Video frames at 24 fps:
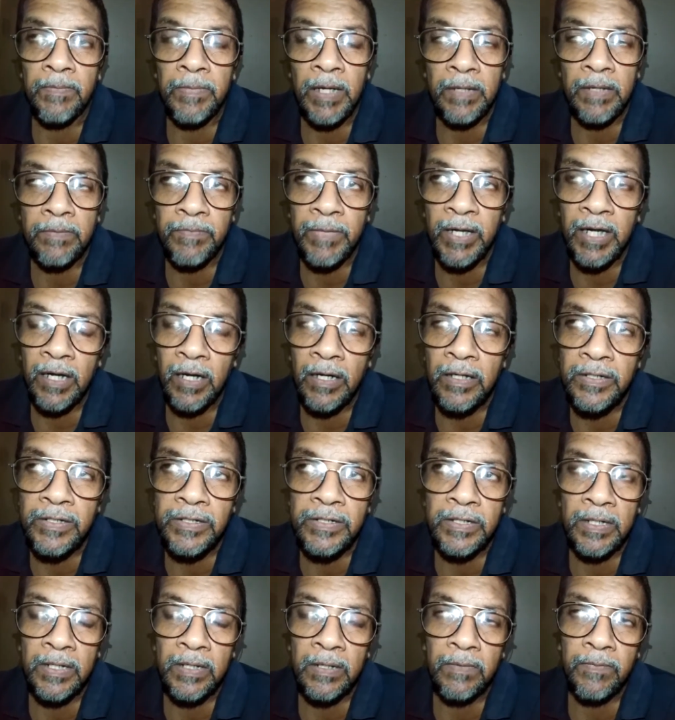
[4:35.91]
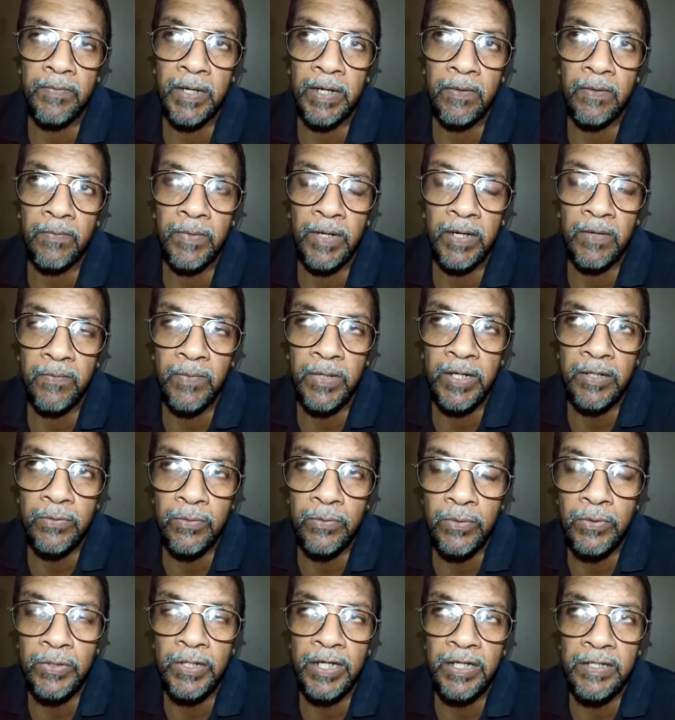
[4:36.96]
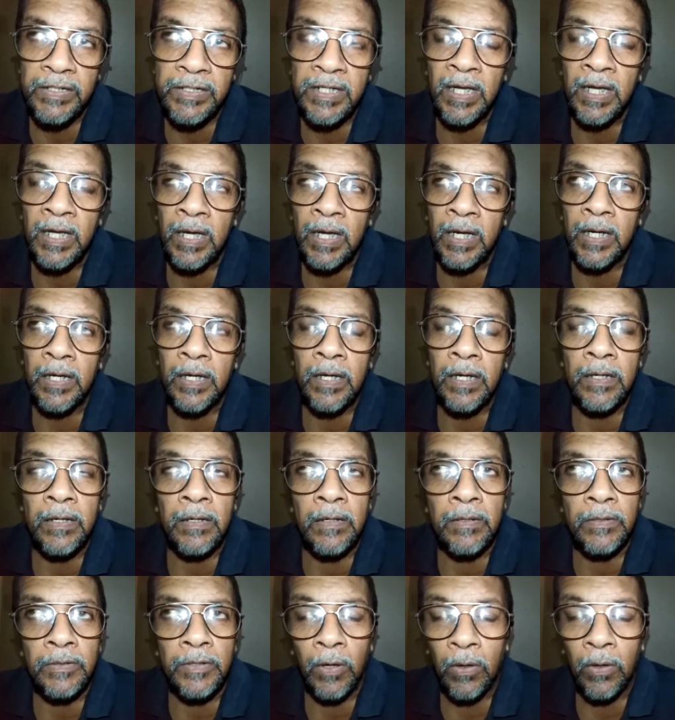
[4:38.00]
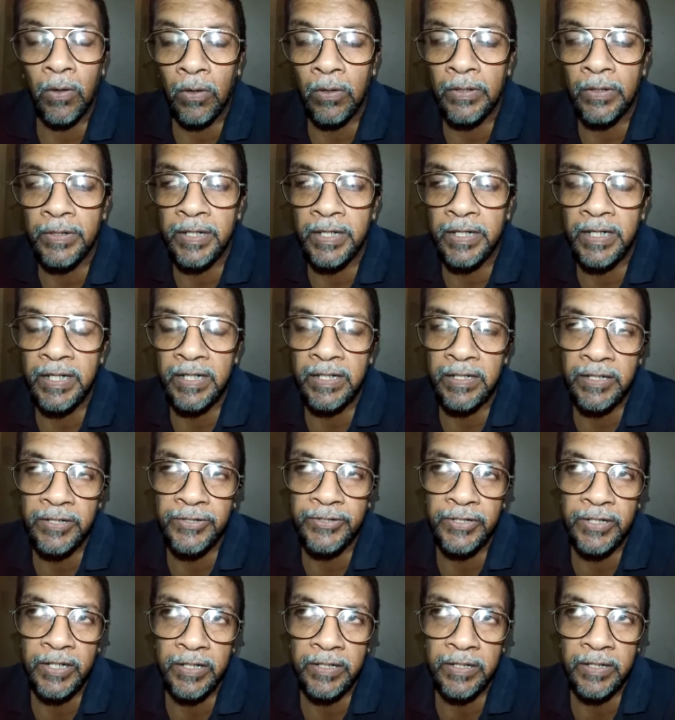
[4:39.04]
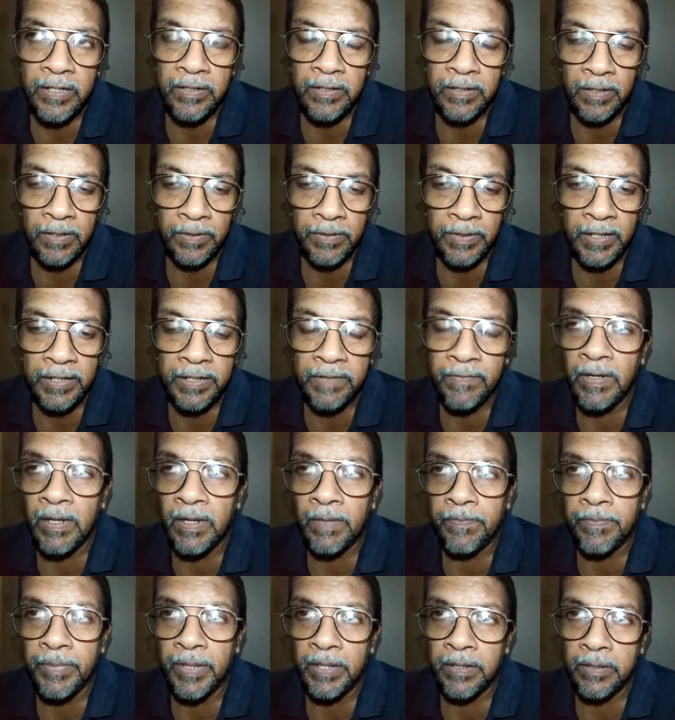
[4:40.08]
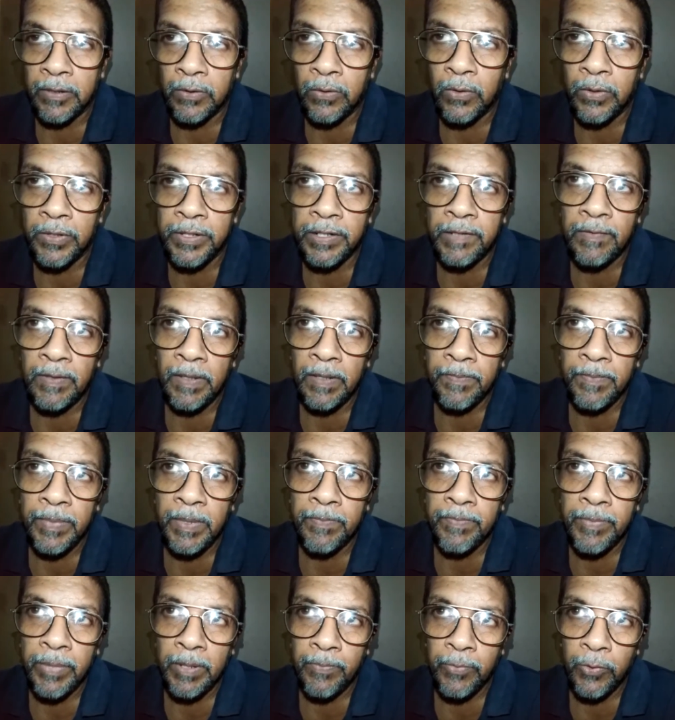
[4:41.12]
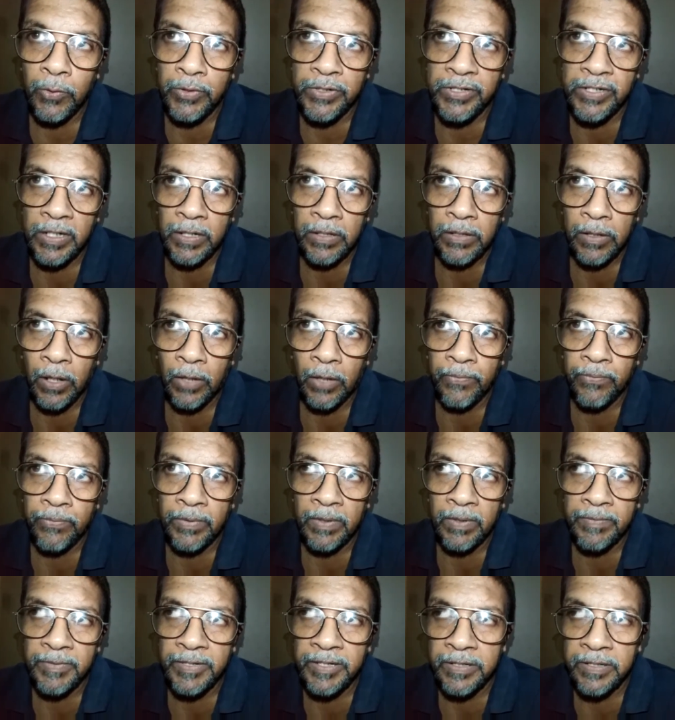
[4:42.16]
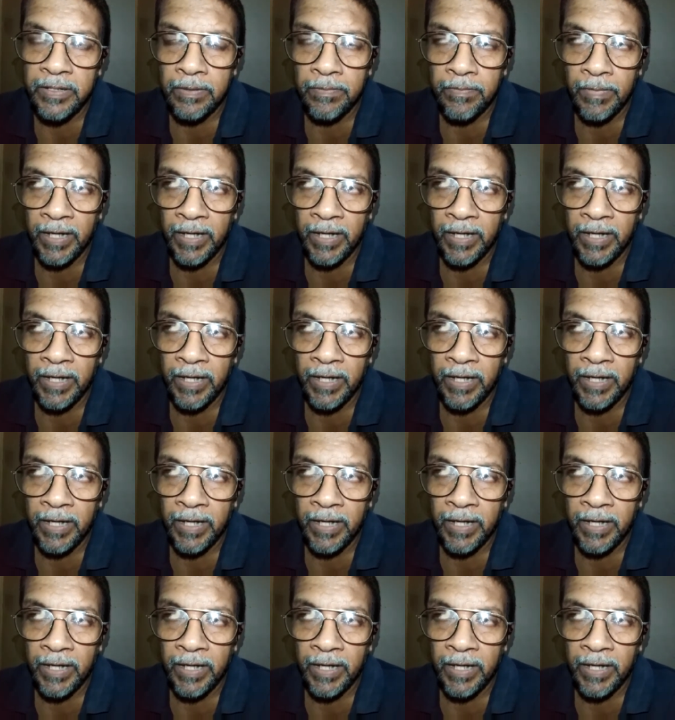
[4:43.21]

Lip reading: Because when we do this, the already initiated the road development proposal of Mr.